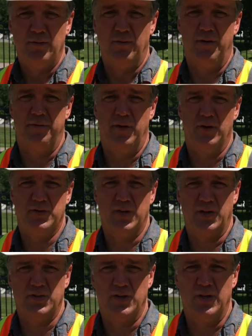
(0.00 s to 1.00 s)
rough
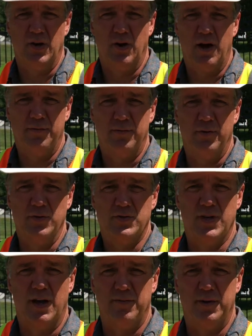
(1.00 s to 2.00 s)
intersection here off of Route
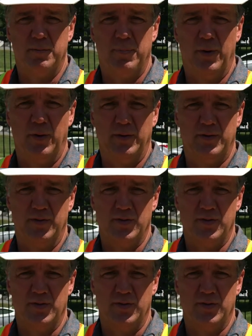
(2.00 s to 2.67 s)
7 in Burlington,